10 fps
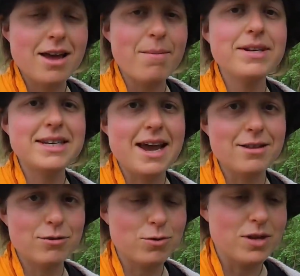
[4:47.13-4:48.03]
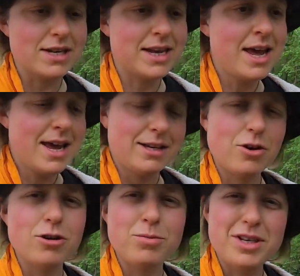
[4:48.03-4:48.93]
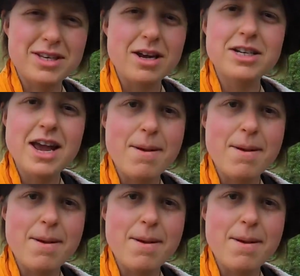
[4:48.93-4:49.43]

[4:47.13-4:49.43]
Coming together through this is going to be such